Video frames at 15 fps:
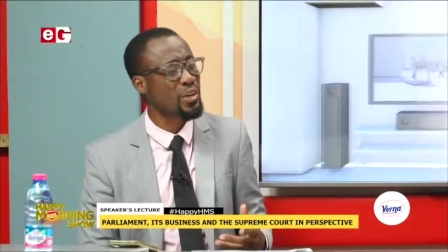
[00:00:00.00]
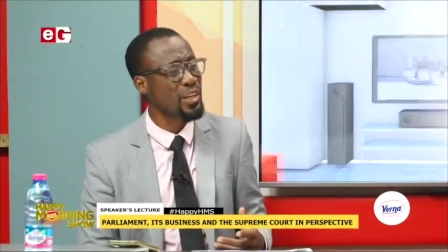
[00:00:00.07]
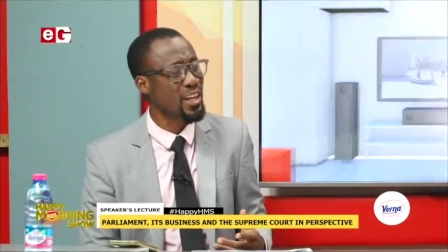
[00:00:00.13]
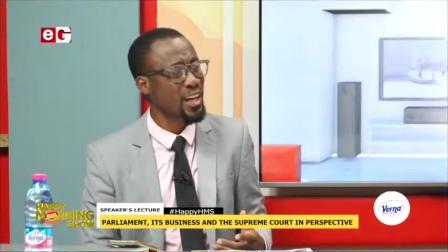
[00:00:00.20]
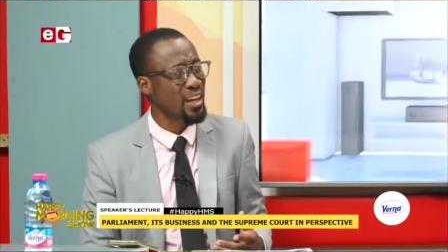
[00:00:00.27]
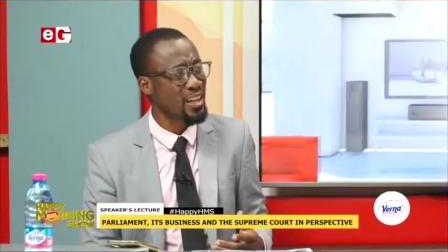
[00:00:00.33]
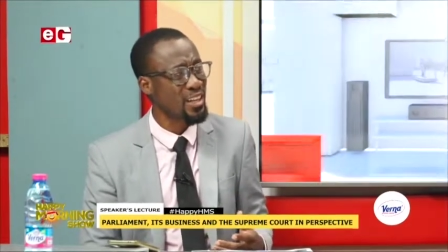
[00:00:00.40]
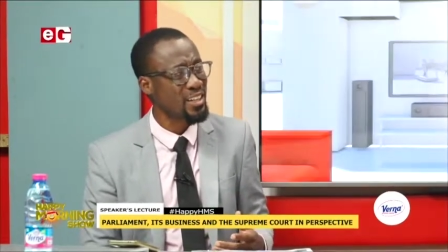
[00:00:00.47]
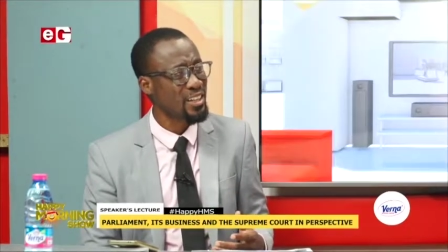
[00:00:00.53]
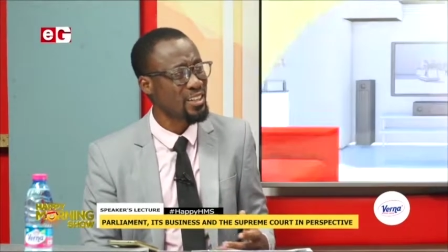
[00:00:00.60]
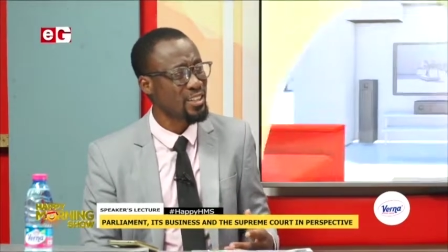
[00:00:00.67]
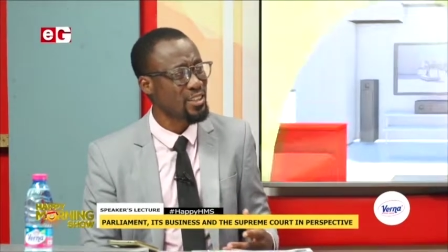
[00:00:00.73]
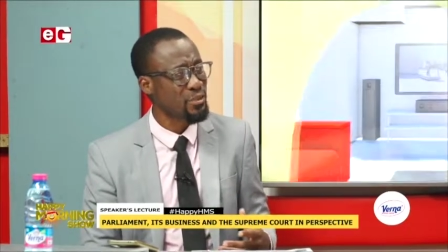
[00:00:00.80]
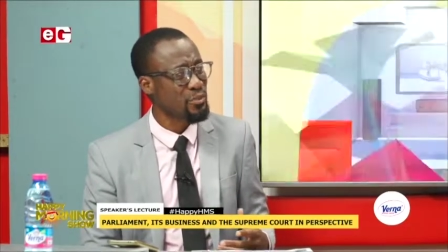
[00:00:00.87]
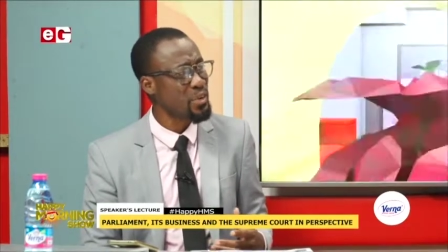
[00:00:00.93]
Uh,
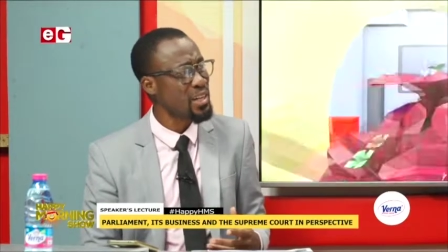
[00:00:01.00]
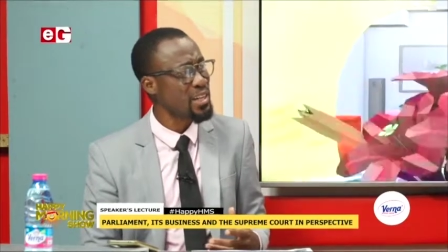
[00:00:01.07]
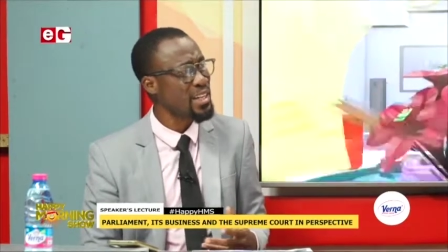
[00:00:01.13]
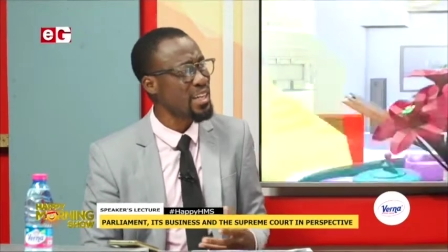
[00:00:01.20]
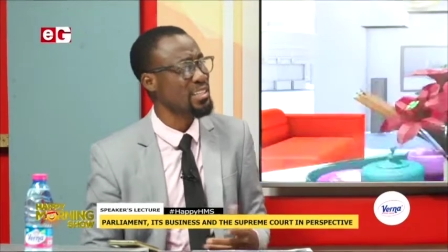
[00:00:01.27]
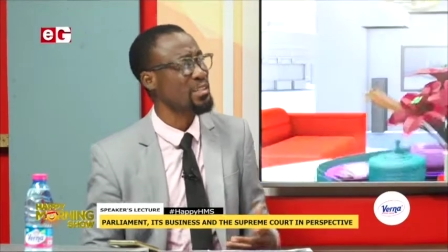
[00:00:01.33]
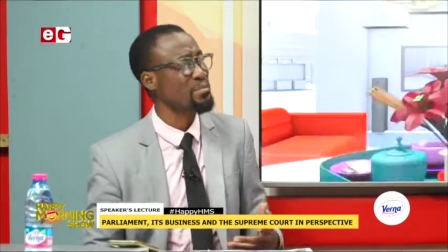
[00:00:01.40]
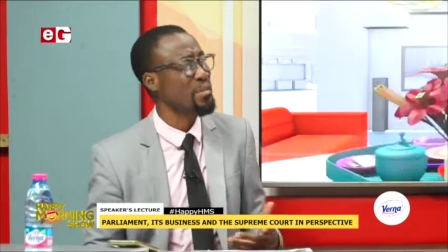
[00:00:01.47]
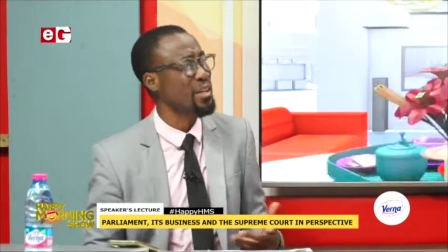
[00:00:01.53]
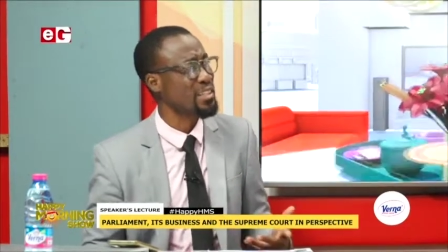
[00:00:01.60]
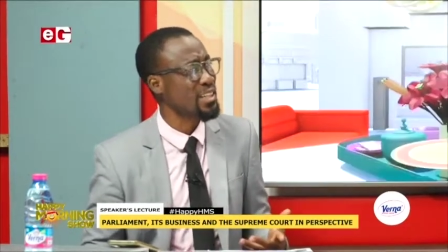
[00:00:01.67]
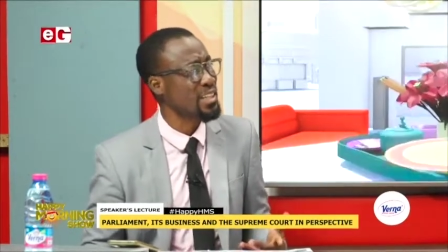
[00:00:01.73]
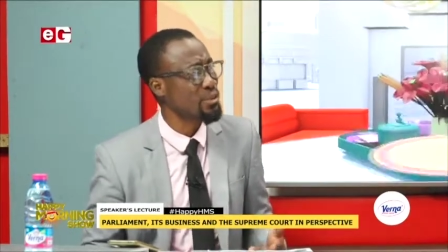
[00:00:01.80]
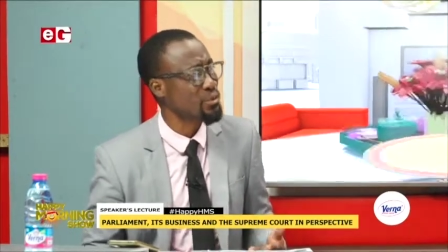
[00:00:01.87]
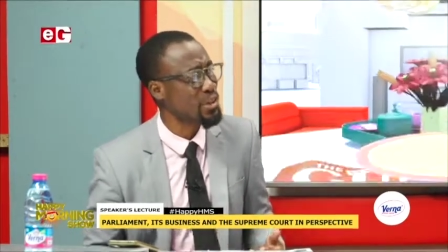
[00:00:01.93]
really, does it matter
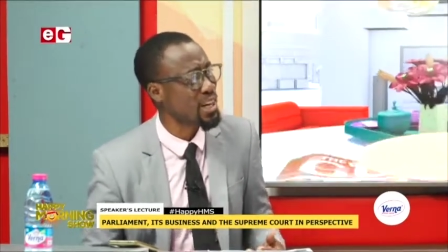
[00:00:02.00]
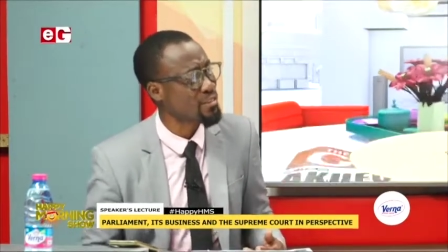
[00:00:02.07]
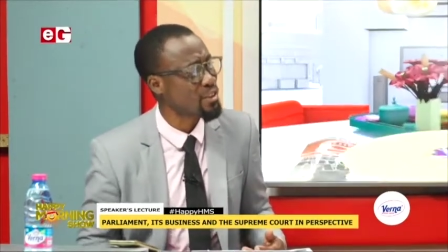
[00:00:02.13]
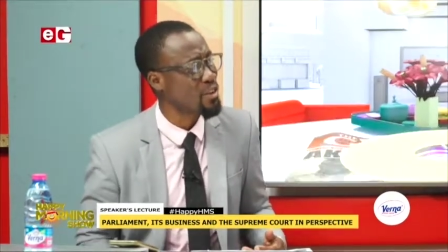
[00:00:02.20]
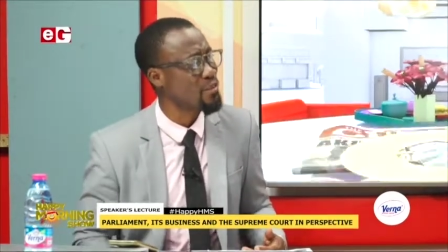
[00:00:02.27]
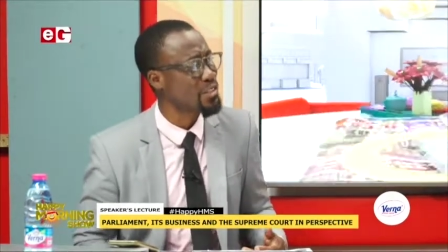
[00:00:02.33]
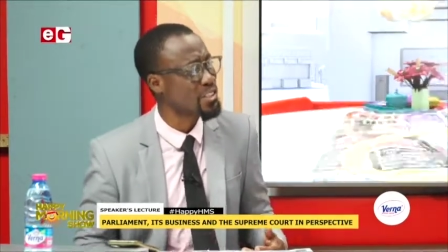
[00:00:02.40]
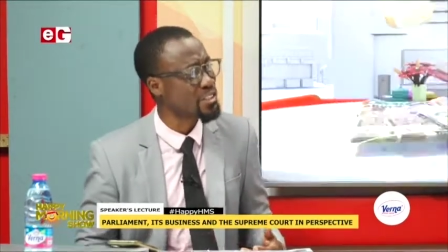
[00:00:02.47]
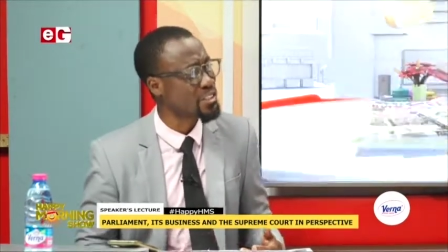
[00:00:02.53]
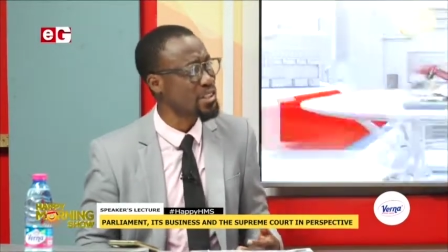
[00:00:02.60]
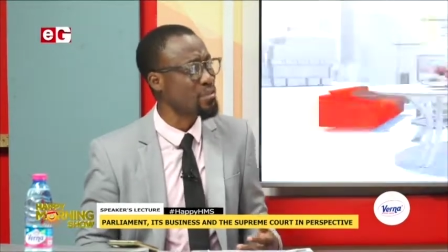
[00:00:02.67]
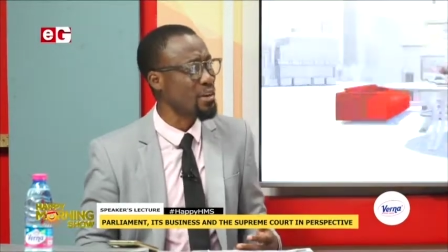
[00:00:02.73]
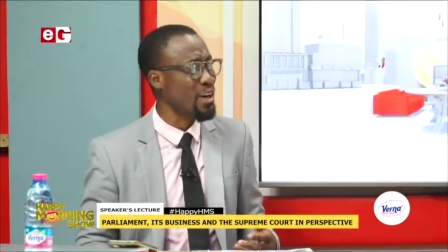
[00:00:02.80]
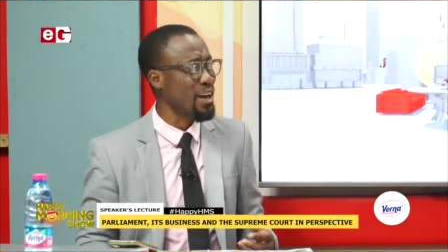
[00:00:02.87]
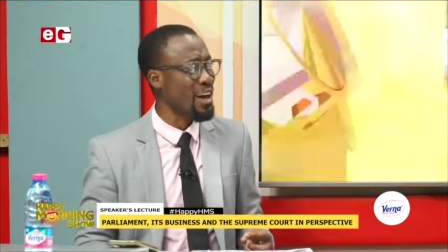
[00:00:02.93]
that we have a conversation
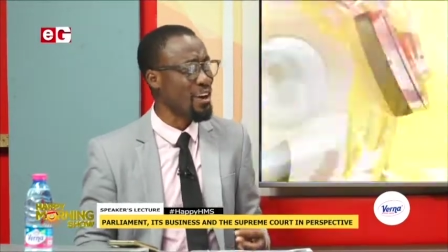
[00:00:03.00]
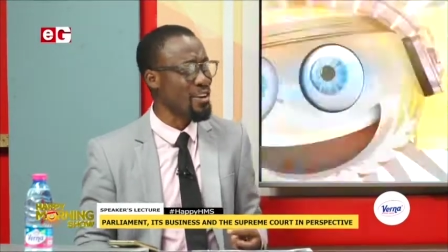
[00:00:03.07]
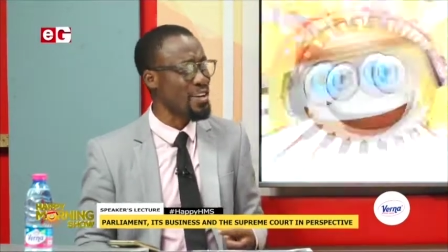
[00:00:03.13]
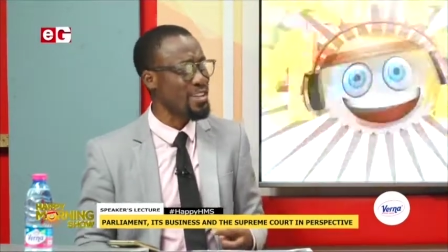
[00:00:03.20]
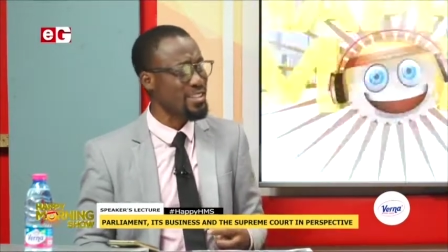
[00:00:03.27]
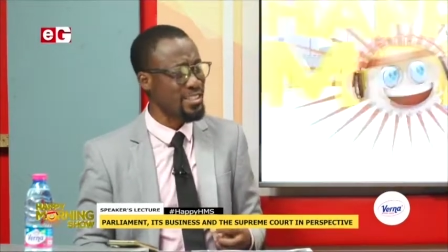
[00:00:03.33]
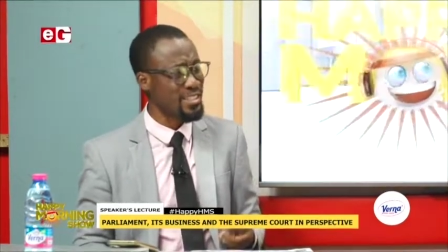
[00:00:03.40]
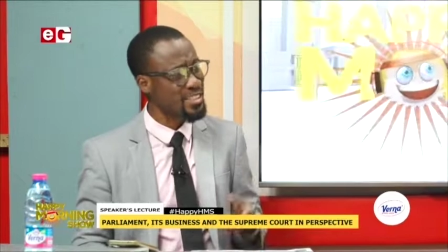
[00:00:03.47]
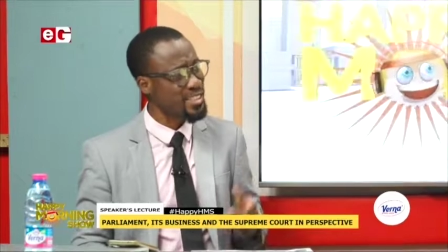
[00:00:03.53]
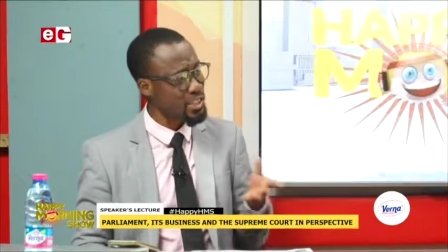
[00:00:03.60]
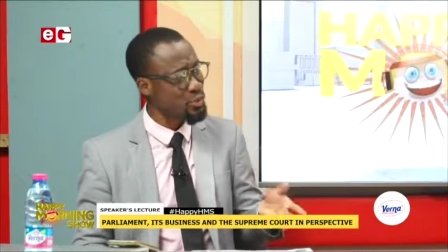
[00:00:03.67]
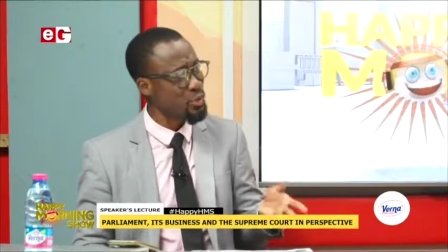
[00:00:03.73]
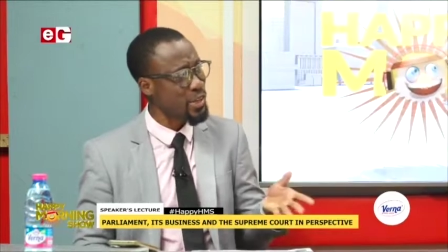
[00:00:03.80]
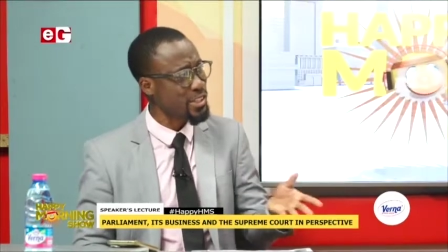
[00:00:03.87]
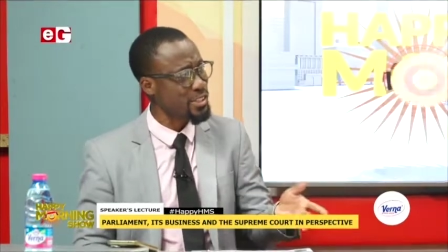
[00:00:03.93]
about how it
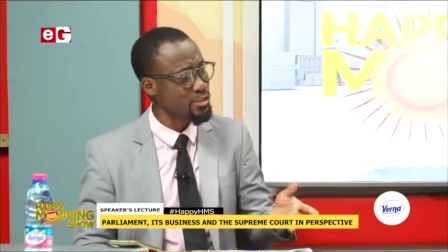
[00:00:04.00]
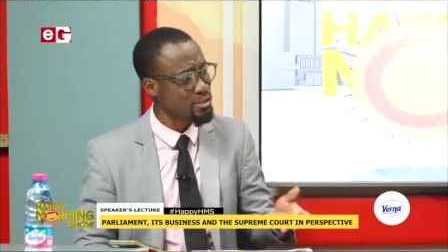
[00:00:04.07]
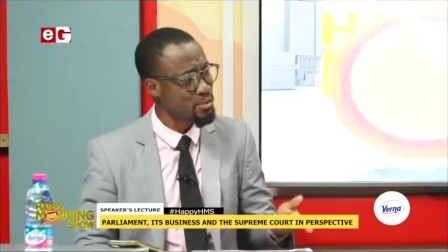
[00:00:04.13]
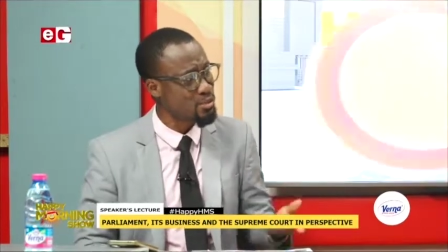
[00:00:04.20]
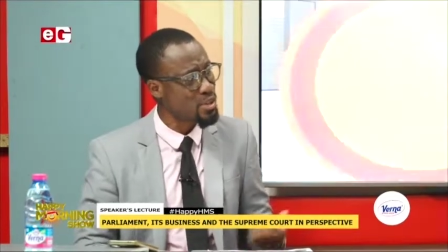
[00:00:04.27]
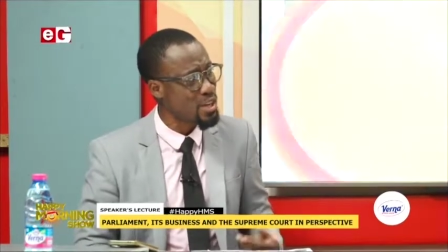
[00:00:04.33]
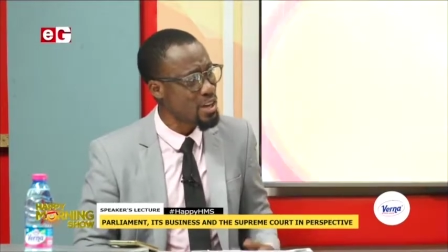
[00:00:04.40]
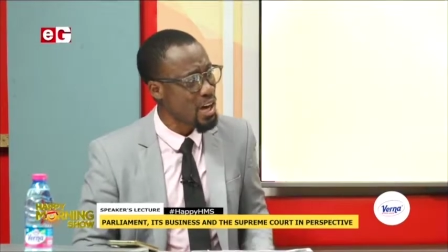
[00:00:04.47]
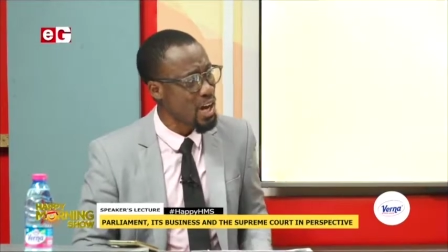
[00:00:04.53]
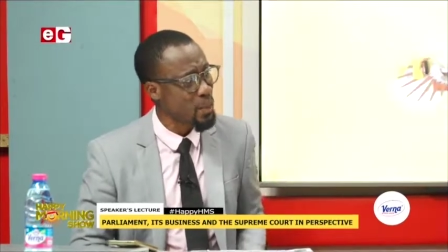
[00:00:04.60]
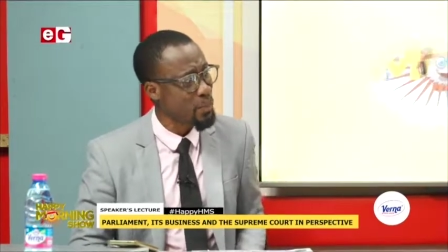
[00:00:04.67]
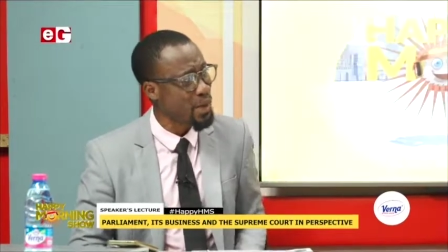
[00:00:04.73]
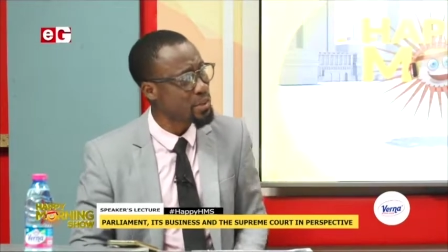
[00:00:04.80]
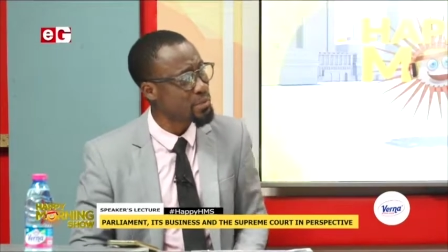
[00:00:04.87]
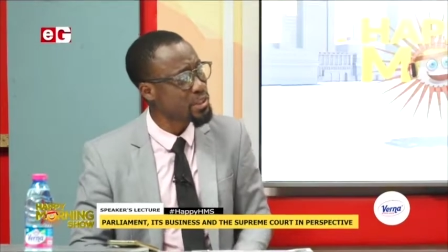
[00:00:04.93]
situates into how
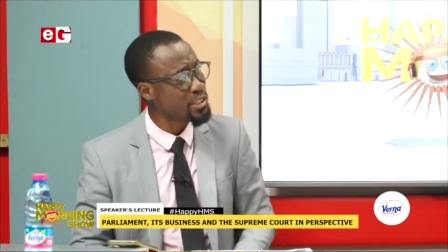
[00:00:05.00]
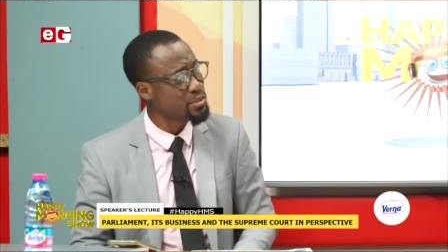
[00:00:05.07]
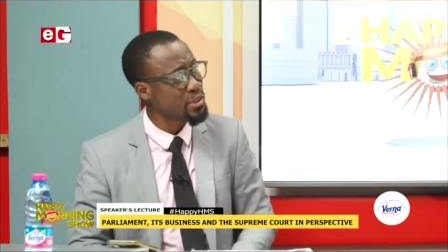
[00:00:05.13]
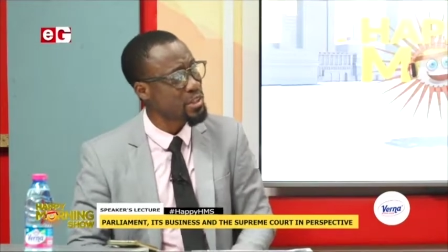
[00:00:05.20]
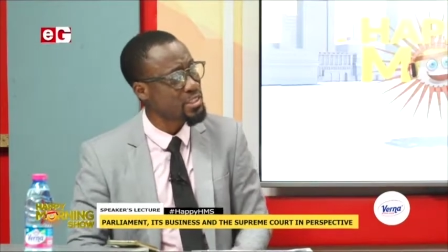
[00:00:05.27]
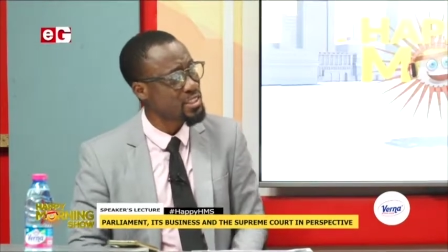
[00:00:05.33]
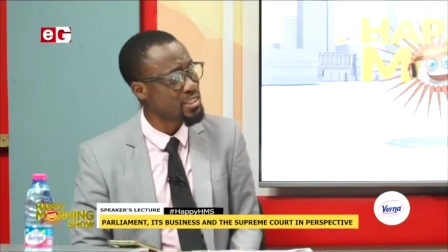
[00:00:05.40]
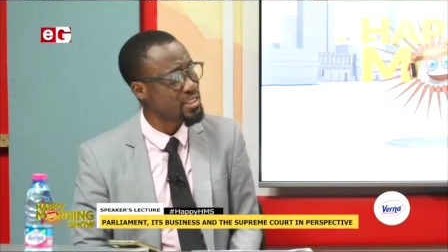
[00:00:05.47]
parliament runs?